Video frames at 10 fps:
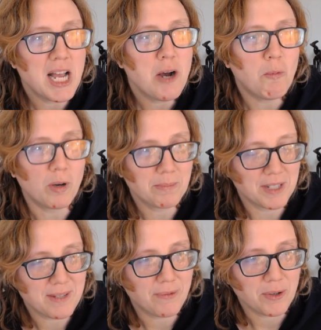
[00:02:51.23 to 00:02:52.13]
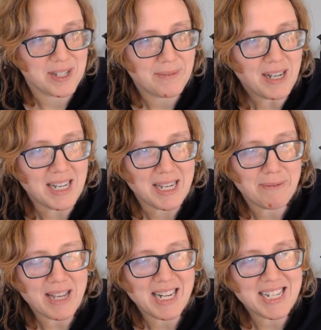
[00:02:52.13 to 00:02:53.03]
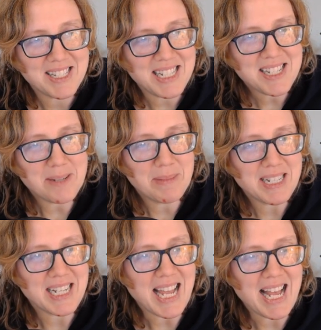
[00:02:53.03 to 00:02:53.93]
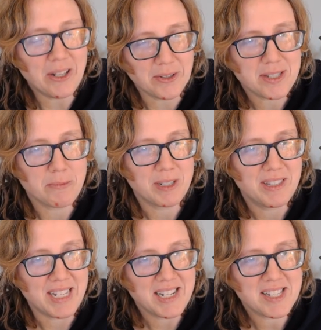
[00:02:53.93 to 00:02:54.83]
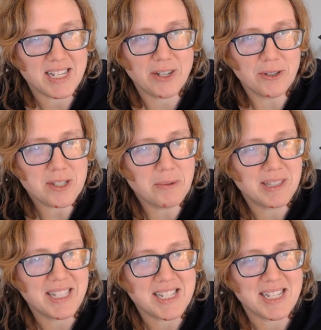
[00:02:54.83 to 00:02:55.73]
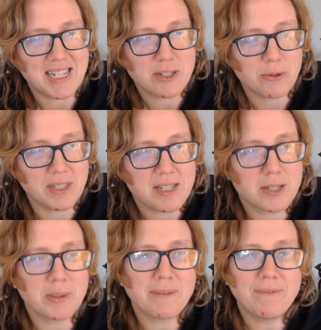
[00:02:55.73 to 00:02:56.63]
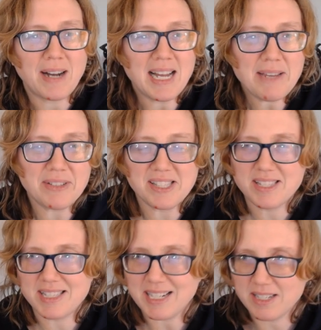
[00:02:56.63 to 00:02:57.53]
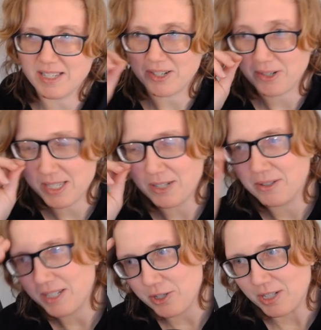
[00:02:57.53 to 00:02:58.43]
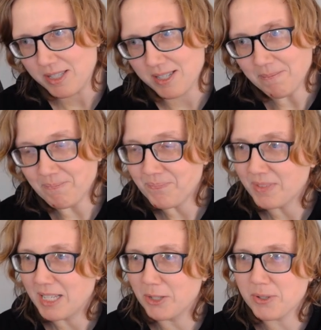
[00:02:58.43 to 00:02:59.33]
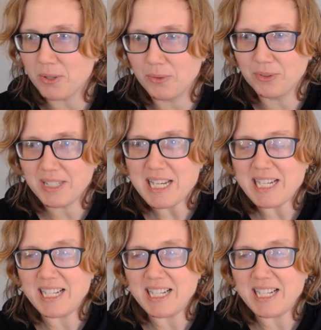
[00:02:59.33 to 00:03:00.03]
1 plus 4 is 5. And I see something else with this, and also with this actually. So with 5 and 6 as our center digits, there's only